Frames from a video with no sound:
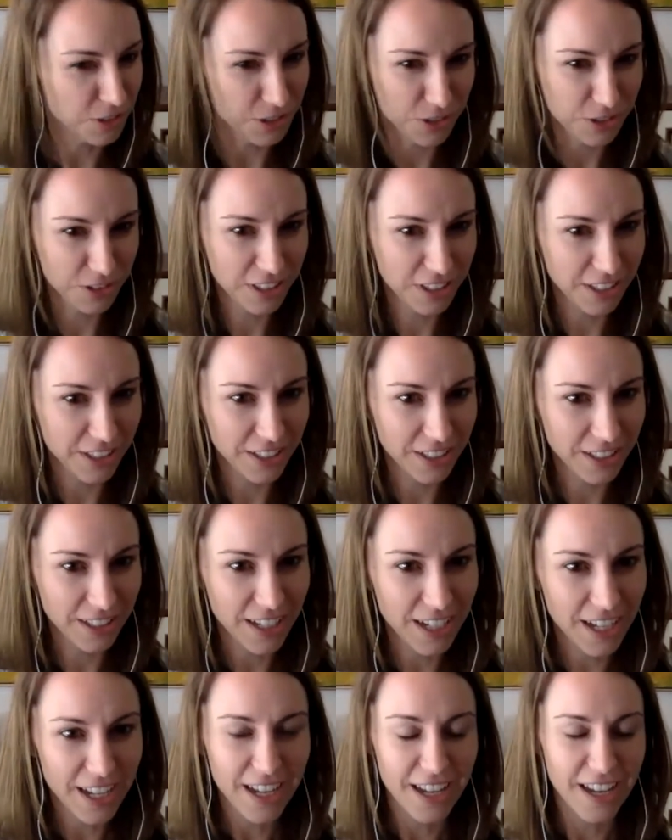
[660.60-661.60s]
really good.
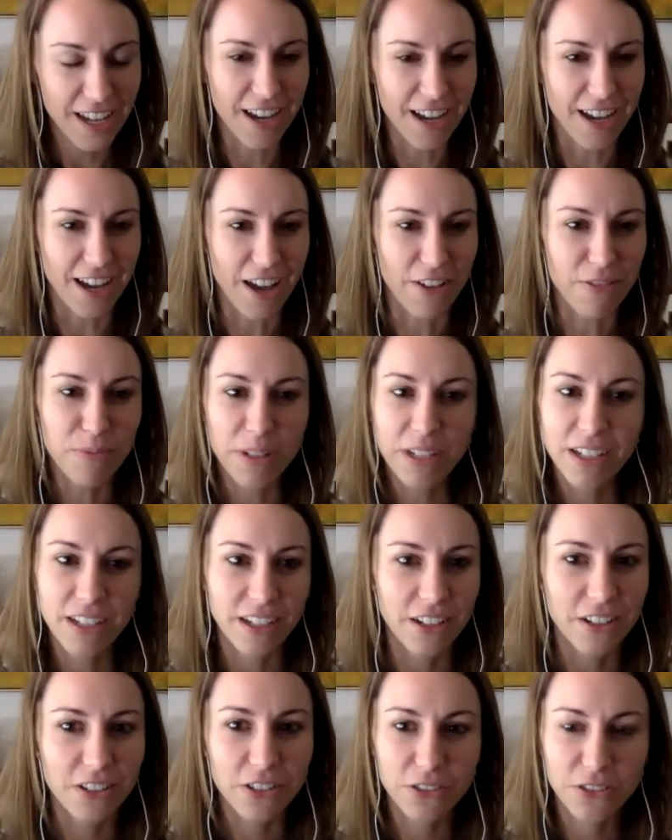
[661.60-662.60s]
I've been in
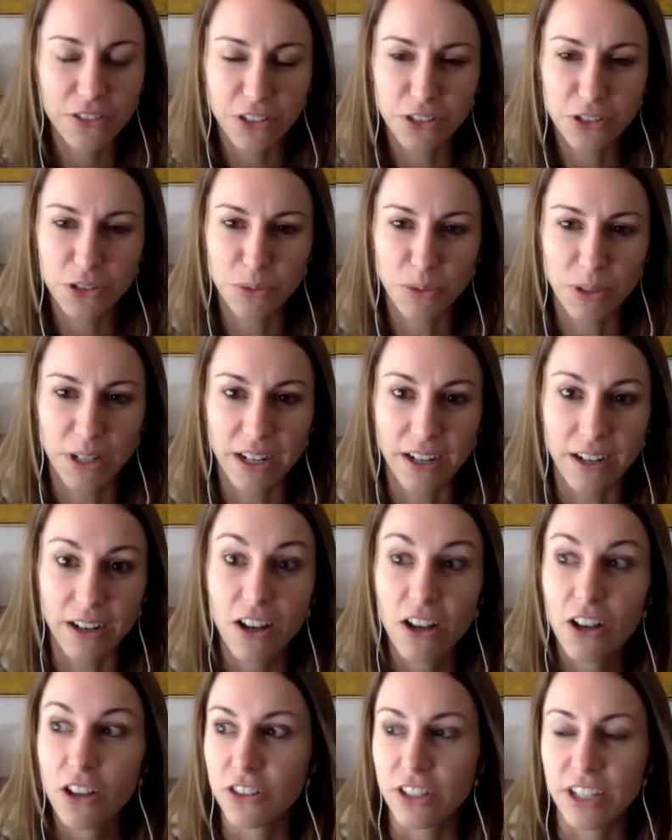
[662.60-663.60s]
interviews where
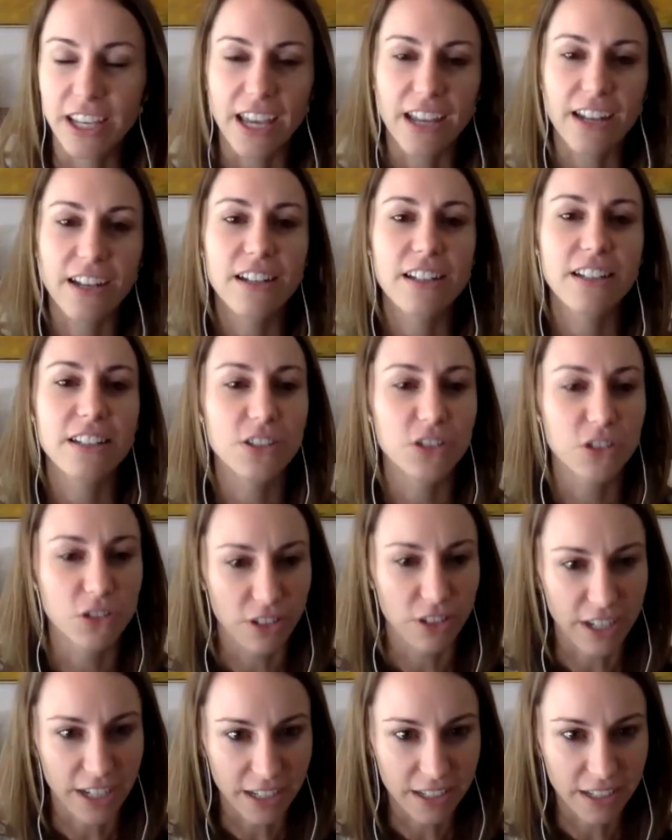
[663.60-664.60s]
the candidate is
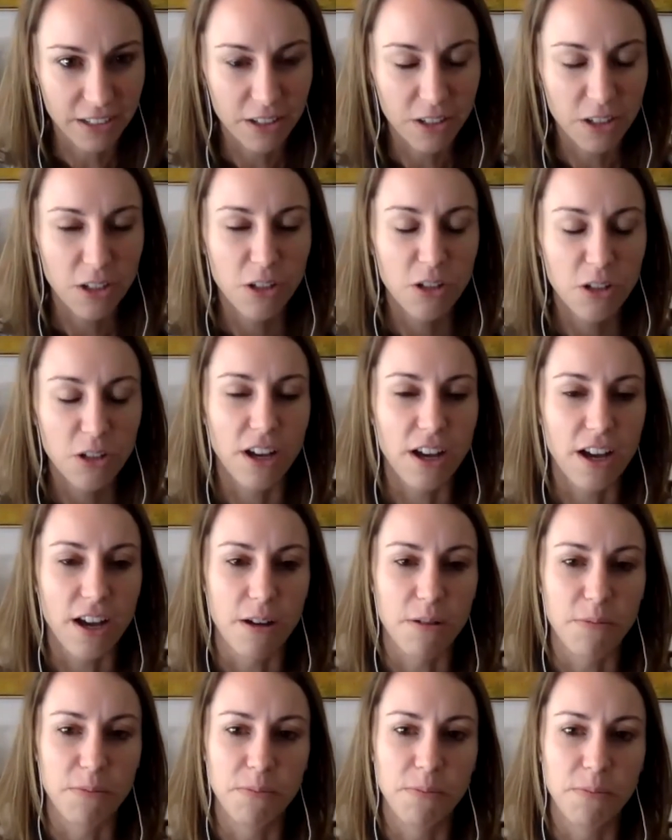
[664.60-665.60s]
great,
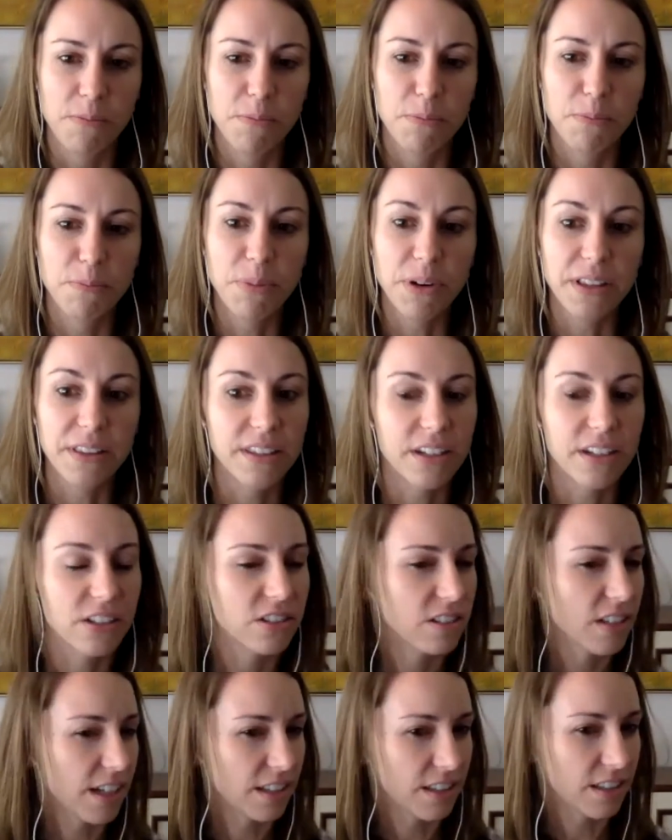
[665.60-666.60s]
but
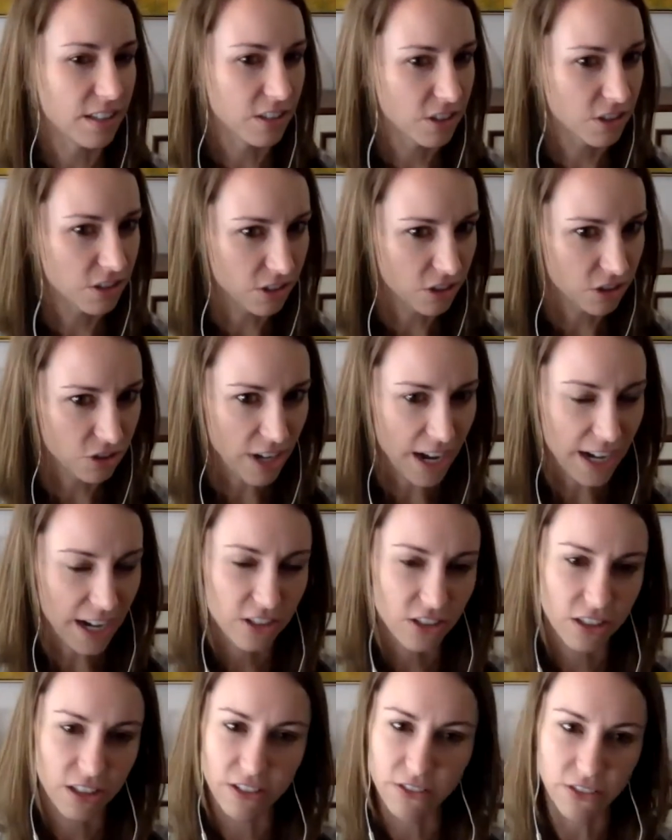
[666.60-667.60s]
there's this
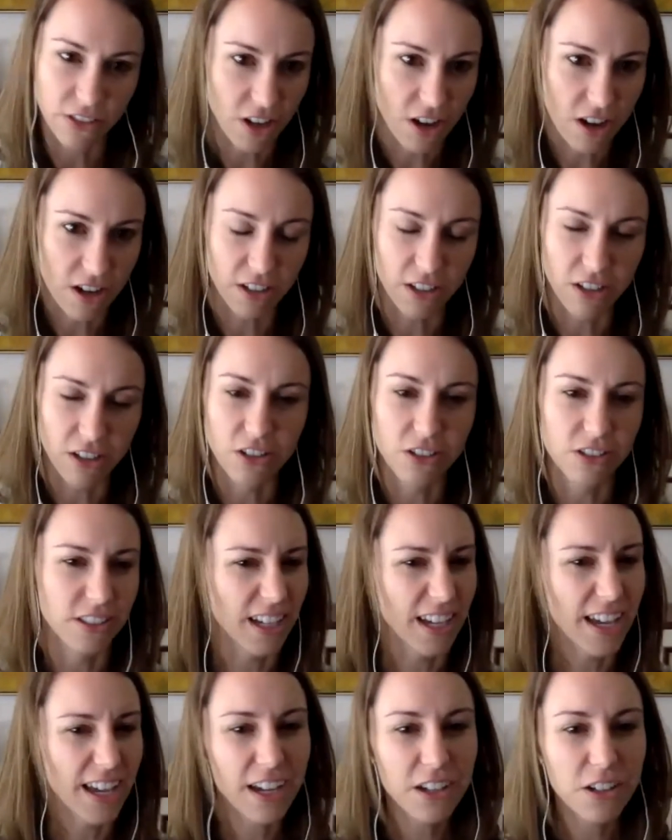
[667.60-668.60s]
distraction of the audio is
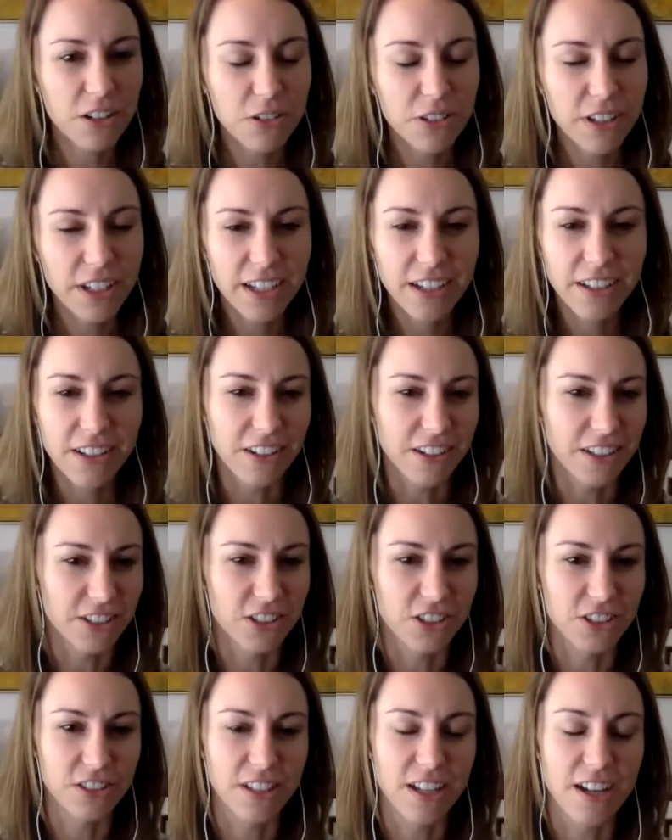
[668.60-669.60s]
echoing, or it's
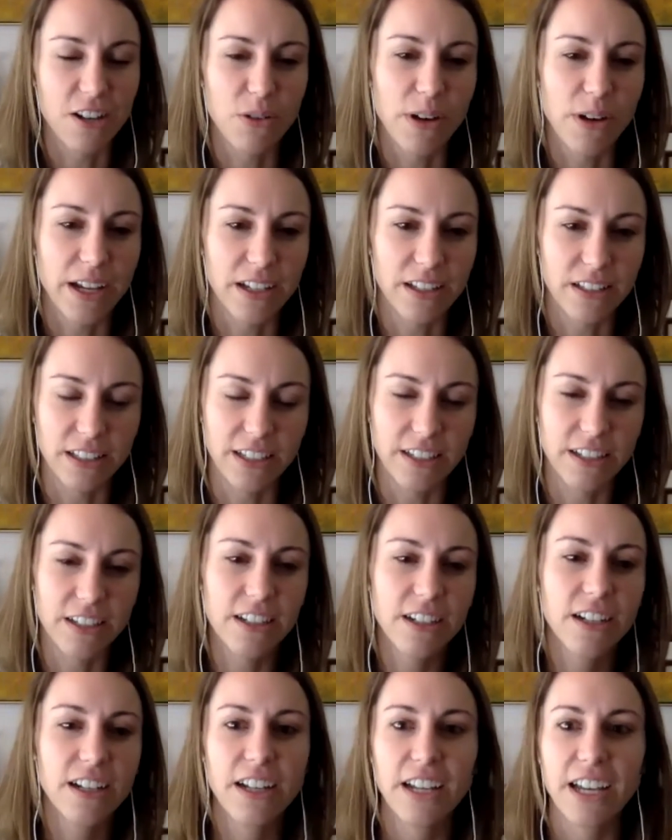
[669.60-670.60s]
just not quite
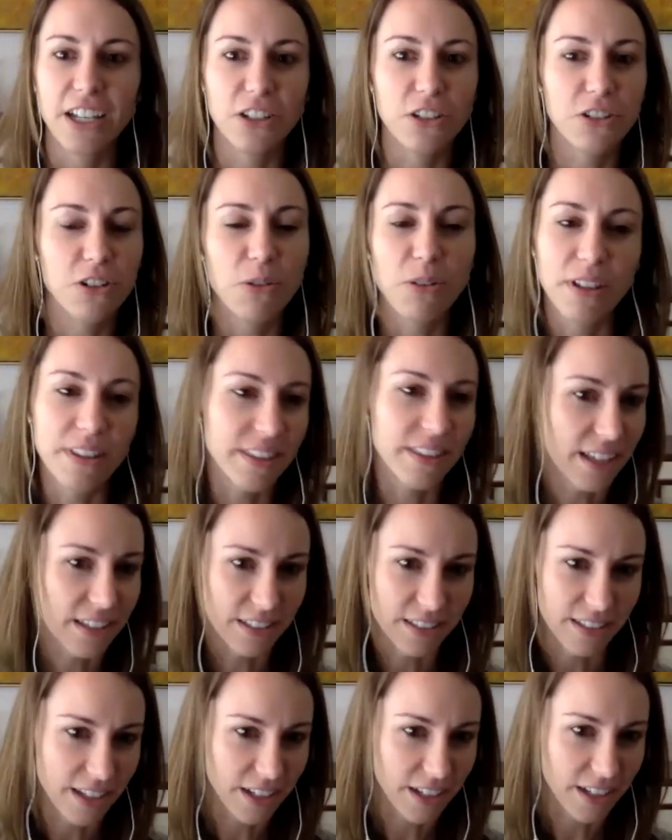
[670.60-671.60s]
clear. And you don't want that
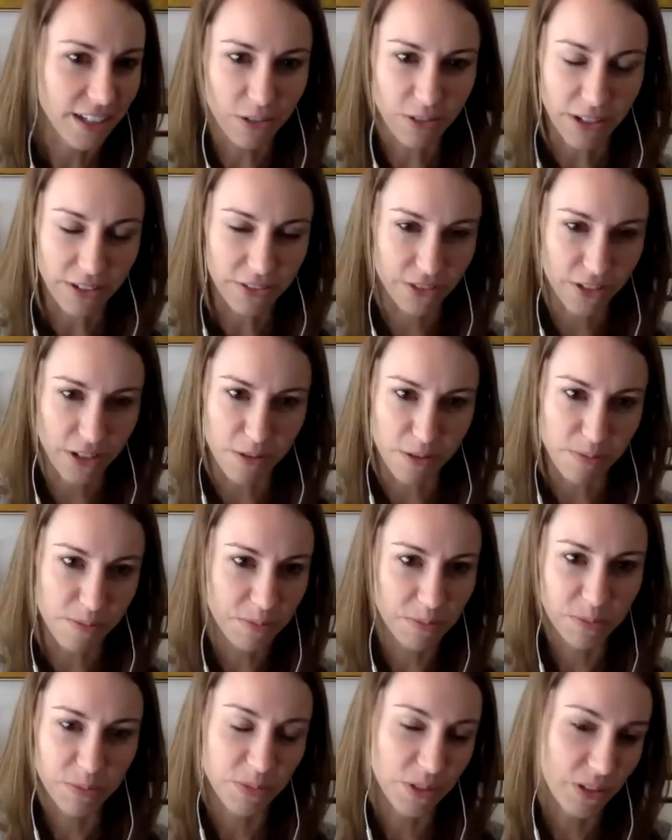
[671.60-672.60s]
to take away from
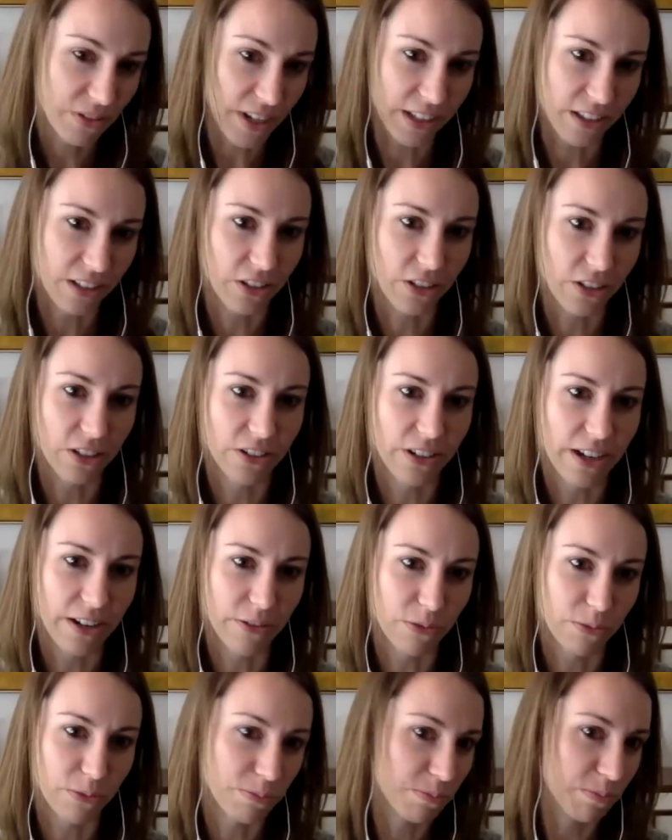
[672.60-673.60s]
the fact that you're a great
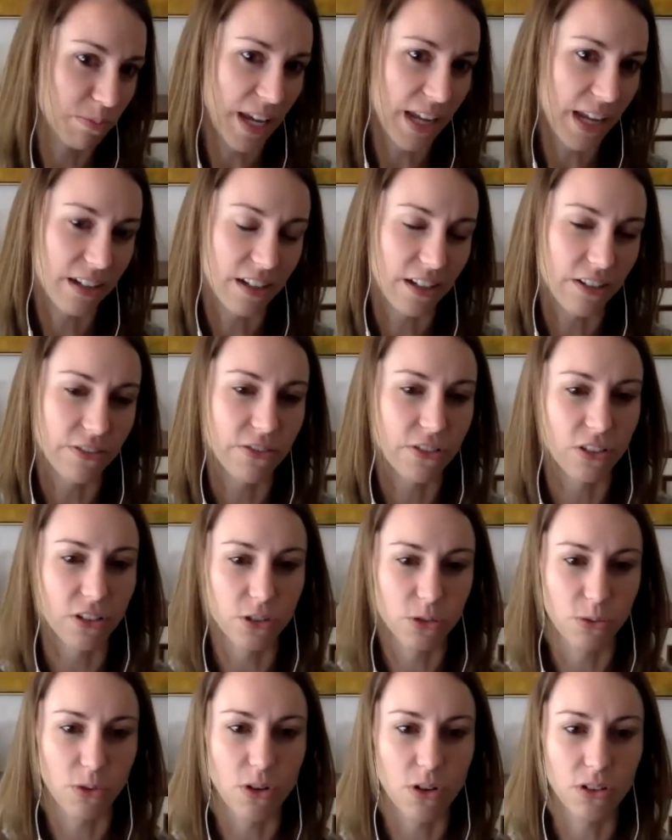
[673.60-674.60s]
candidate for
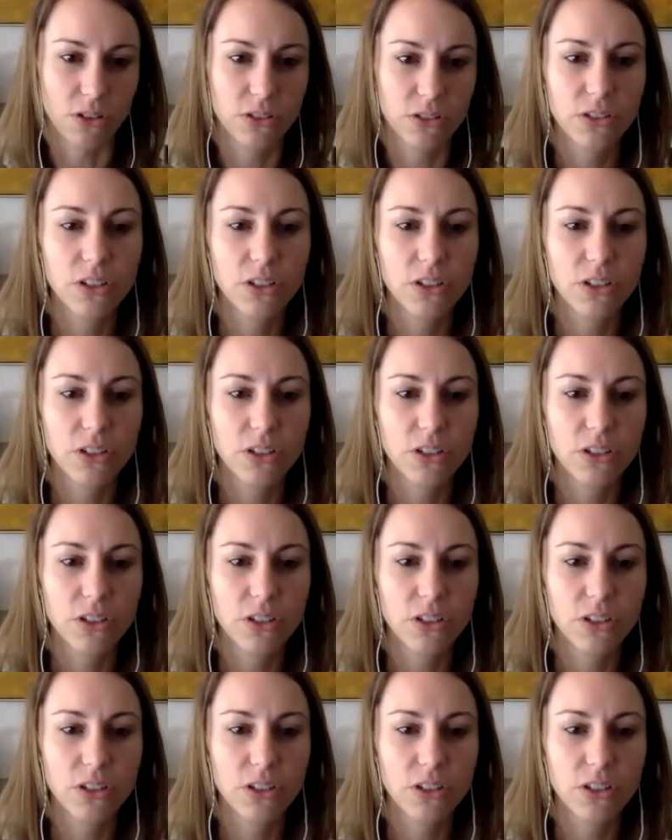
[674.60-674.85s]
this role.